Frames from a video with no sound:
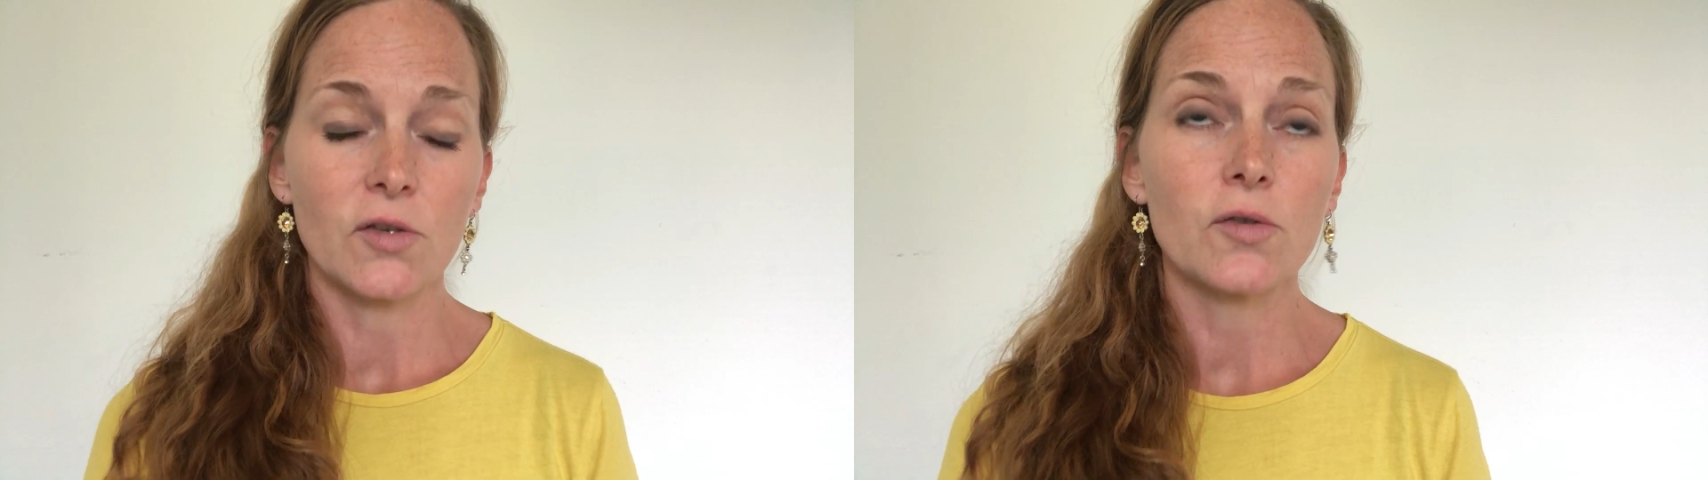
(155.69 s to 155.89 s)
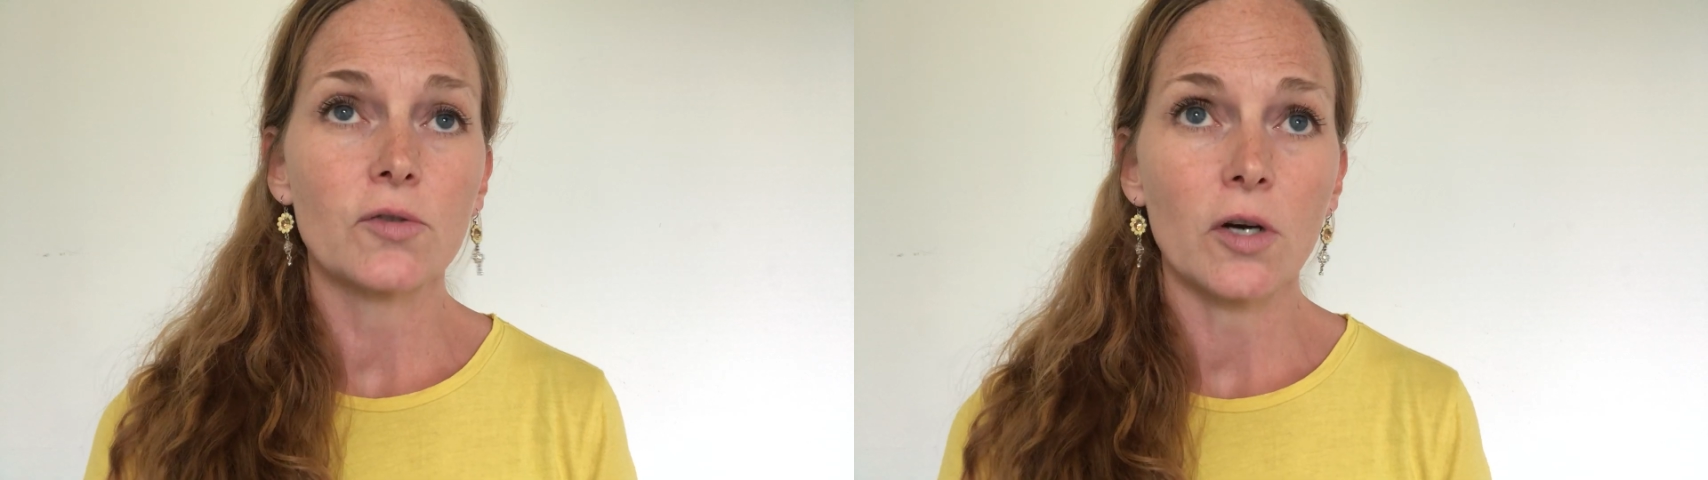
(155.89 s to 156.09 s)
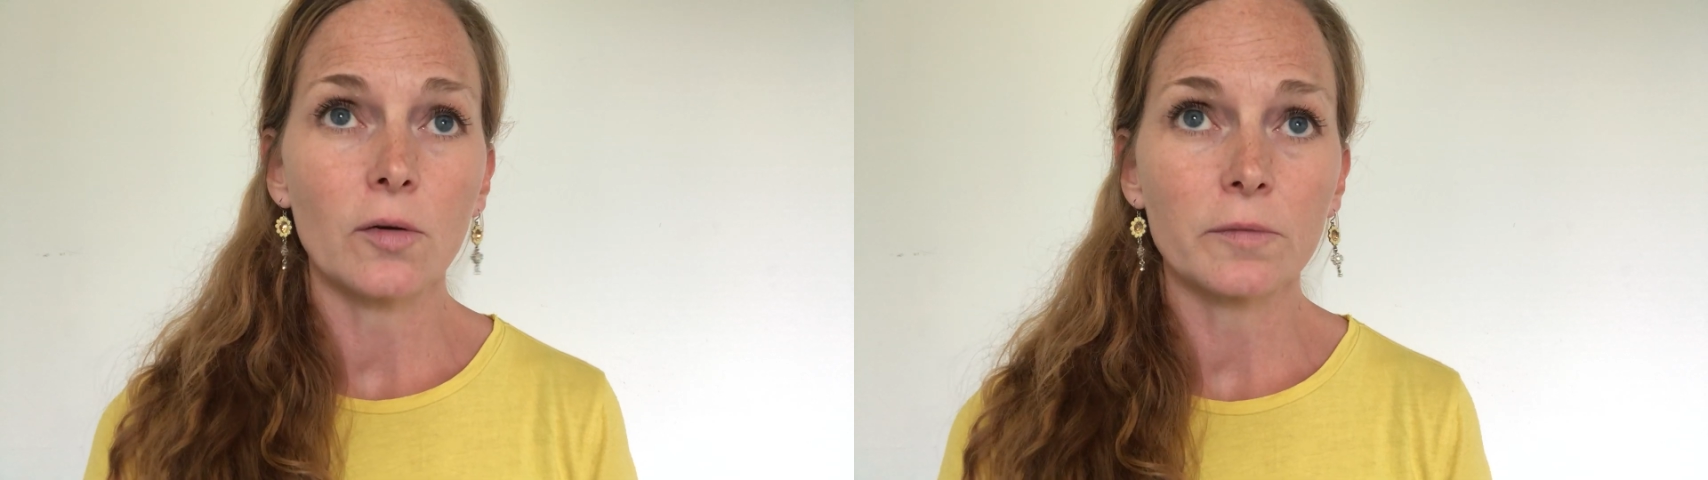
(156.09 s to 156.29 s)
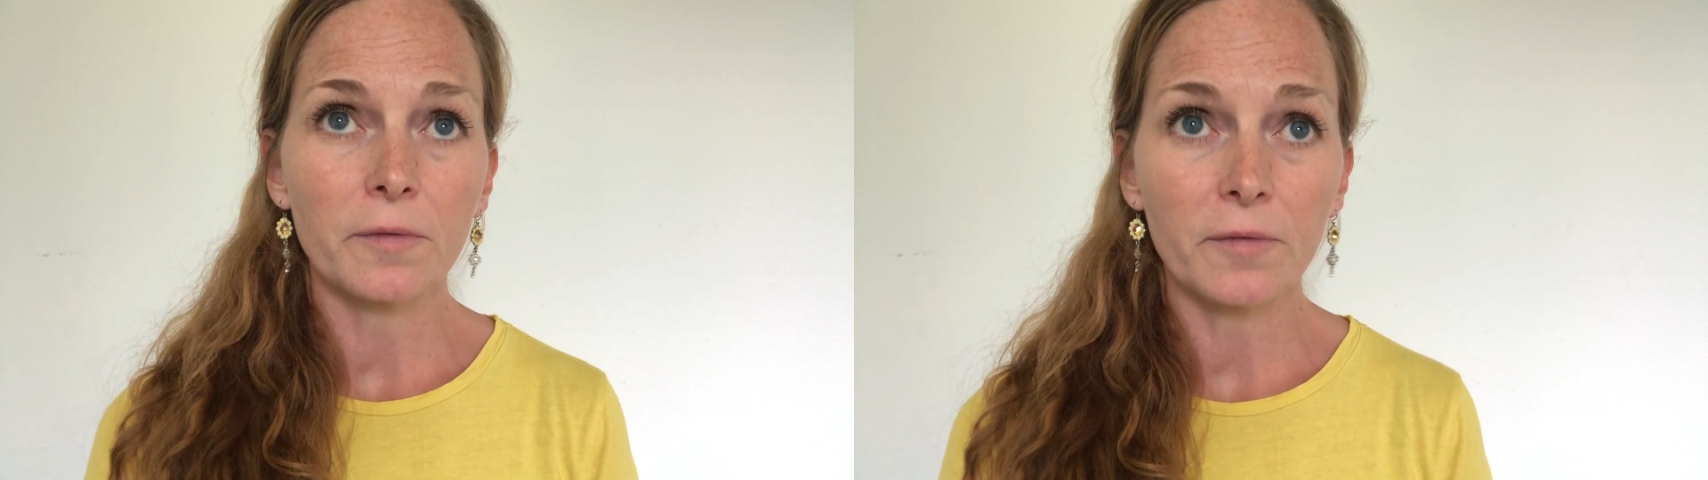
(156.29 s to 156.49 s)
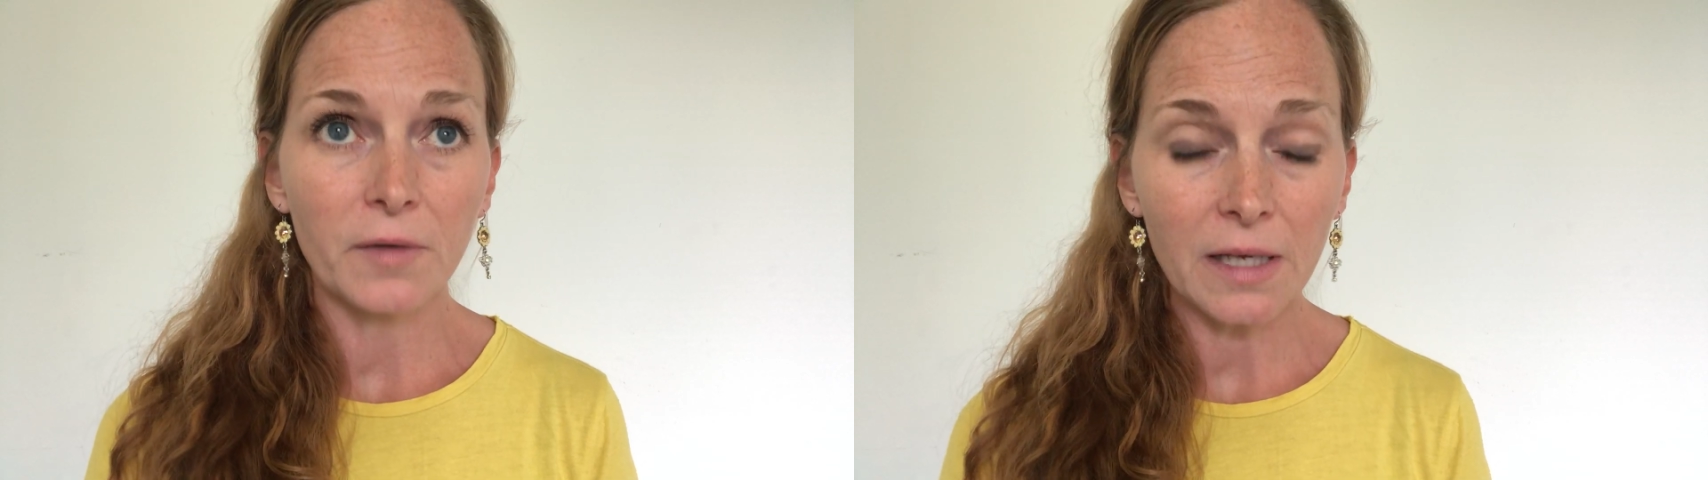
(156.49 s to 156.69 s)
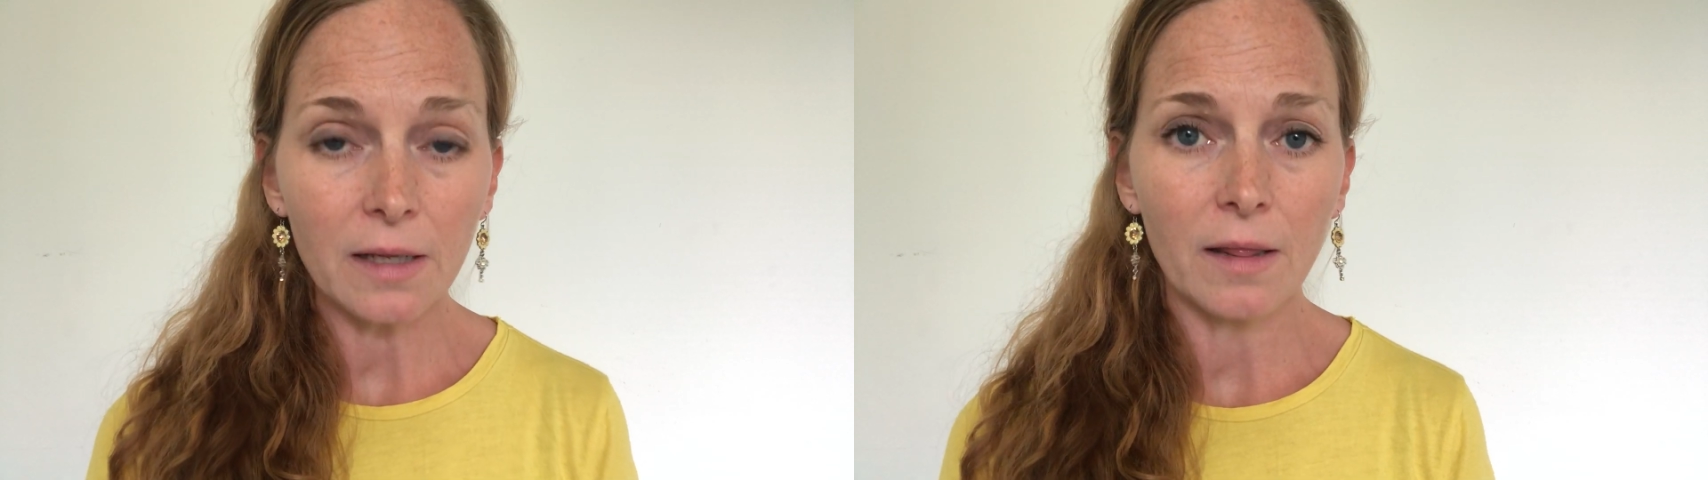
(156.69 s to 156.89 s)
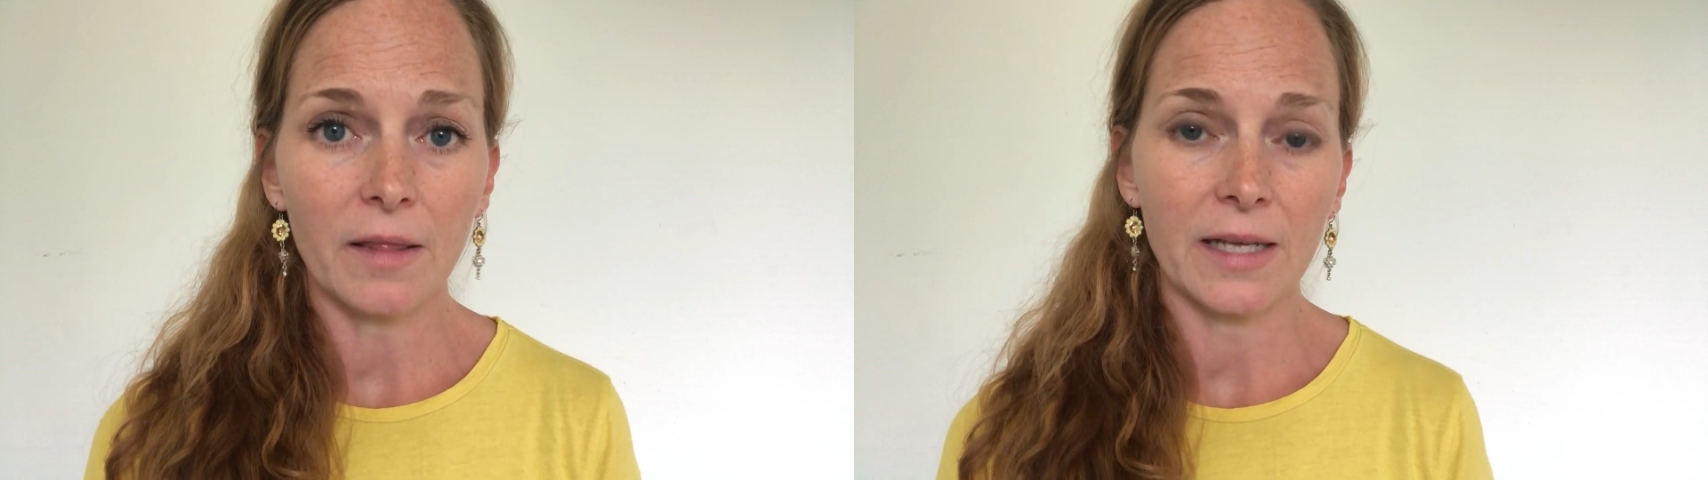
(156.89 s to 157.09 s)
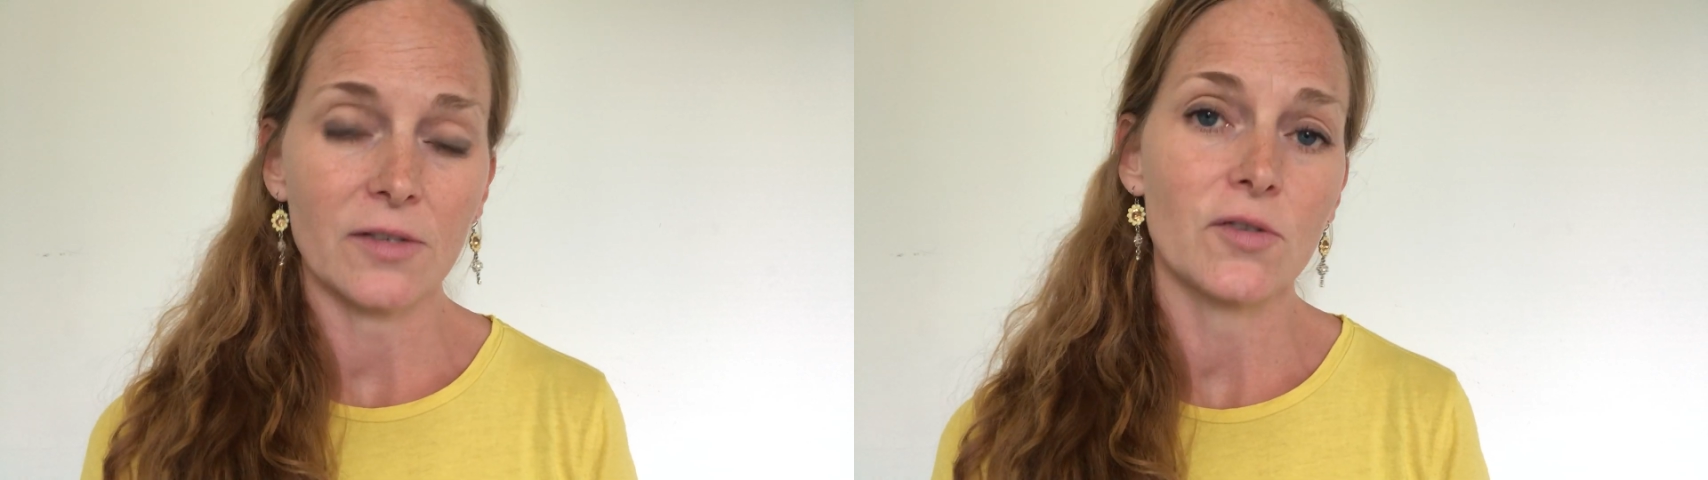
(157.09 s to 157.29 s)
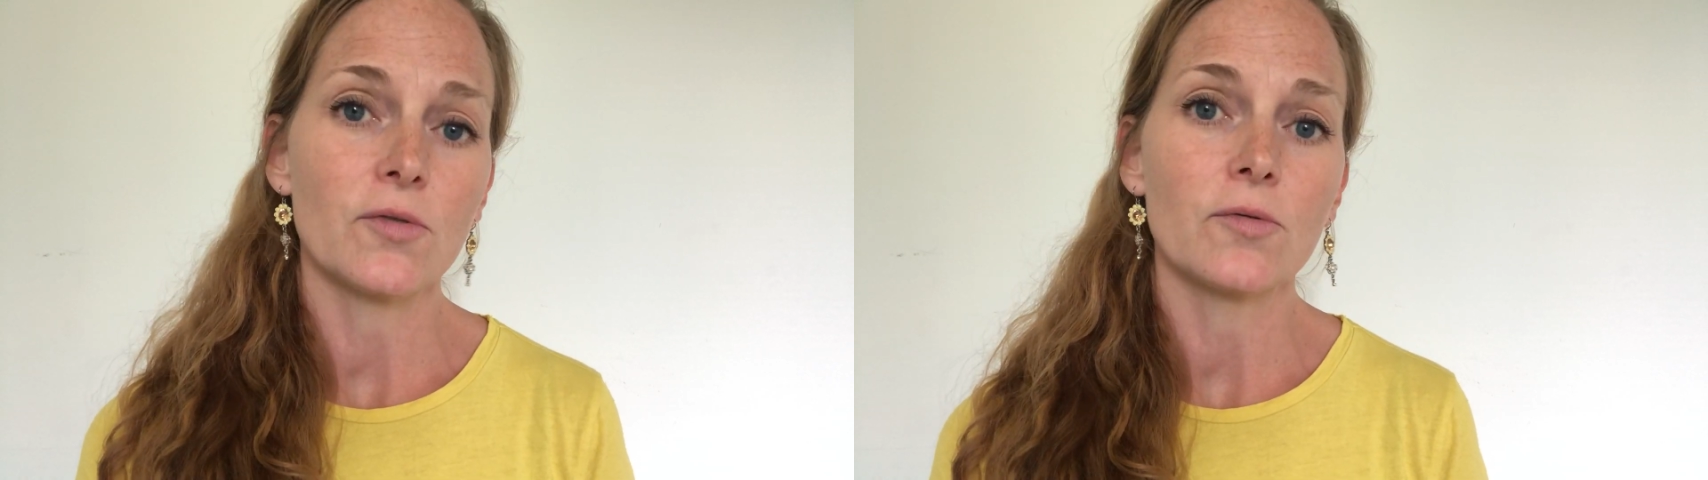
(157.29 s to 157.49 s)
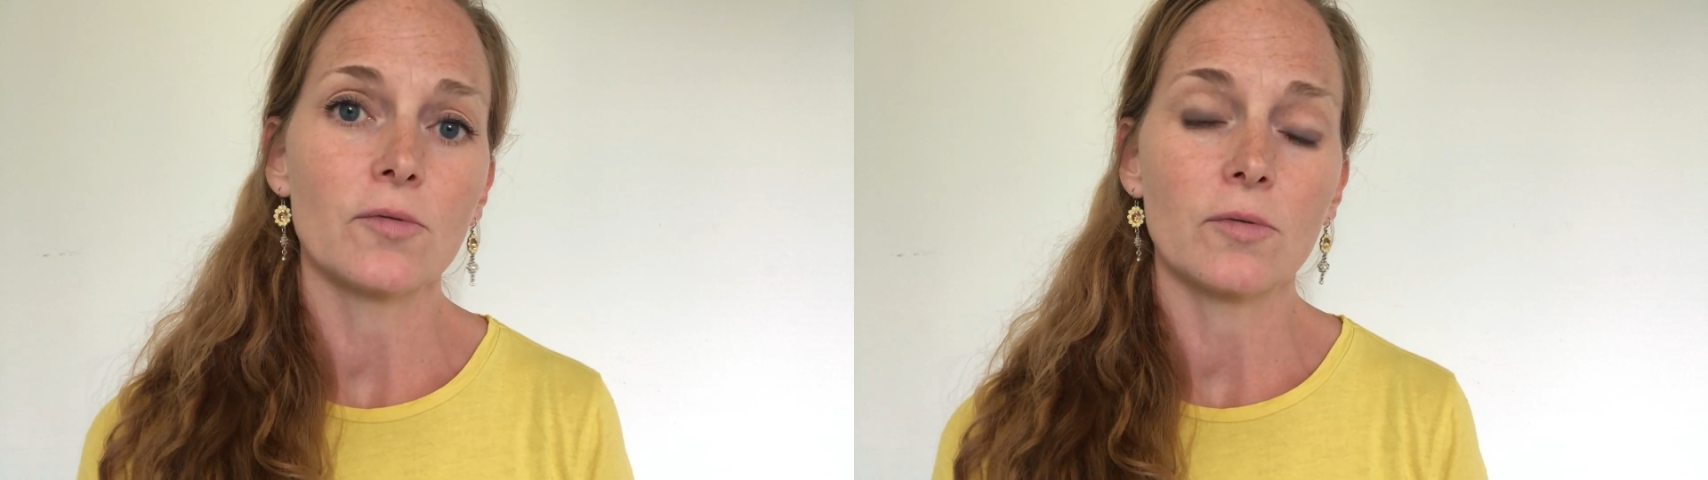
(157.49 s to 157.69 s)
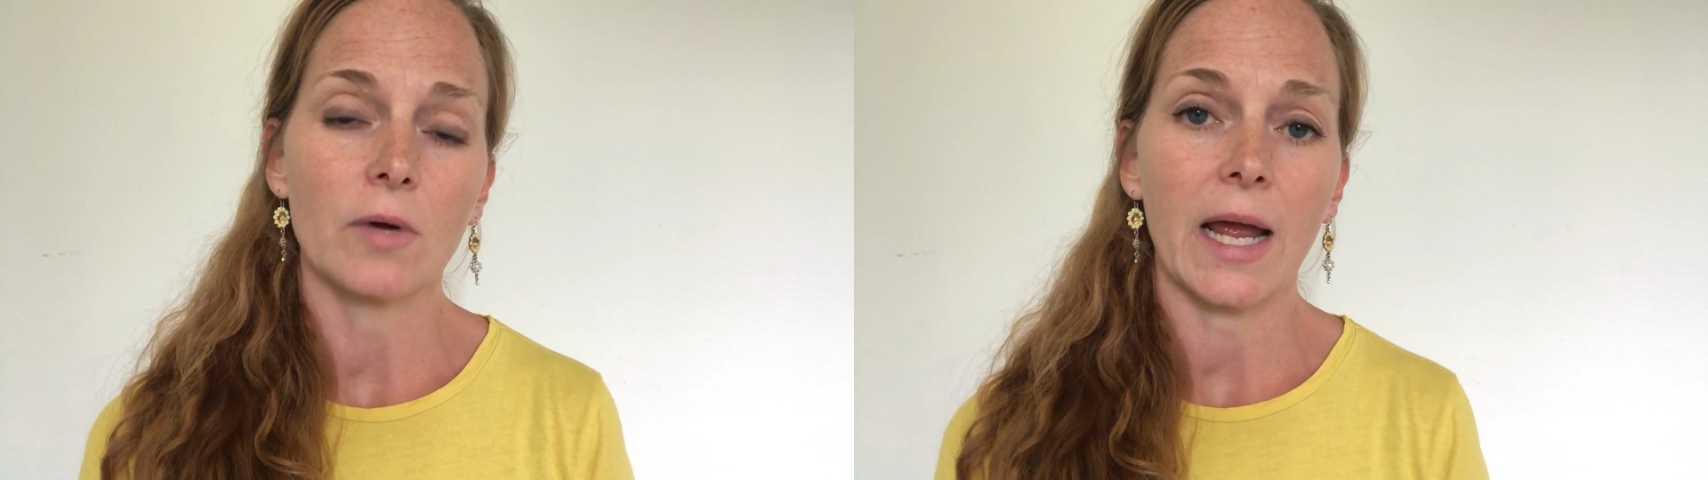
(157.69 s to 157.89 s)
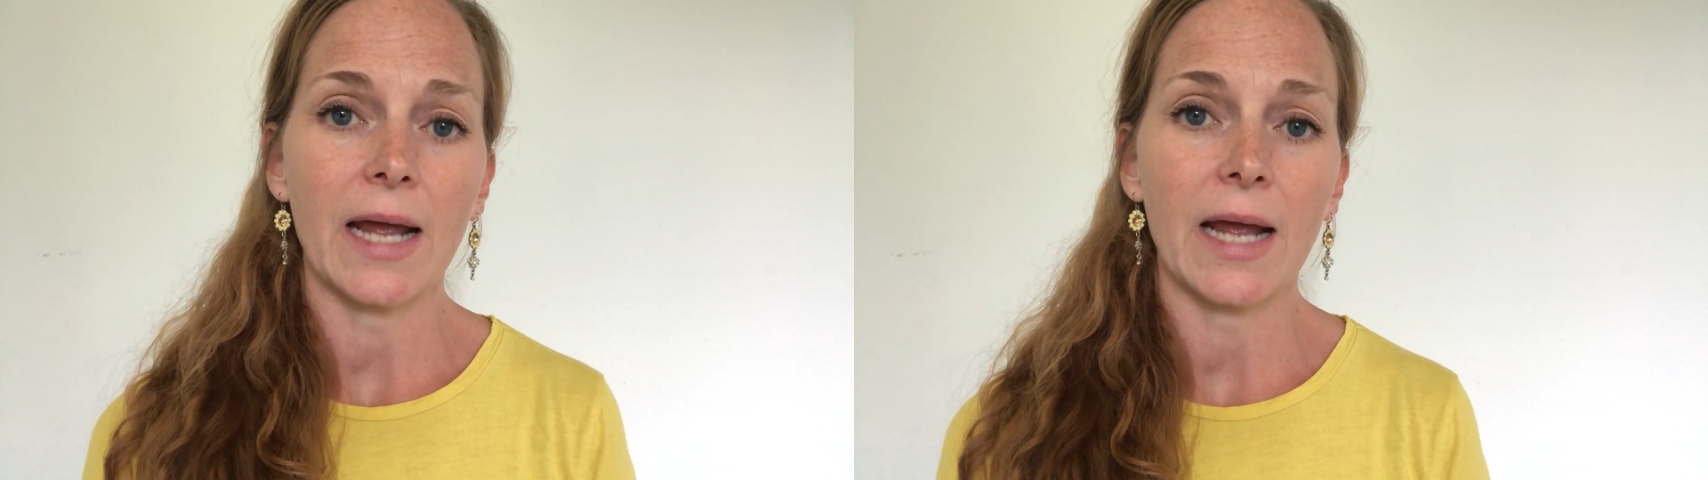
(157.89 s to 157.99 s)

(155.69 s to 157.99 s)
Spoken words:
You don't feel that you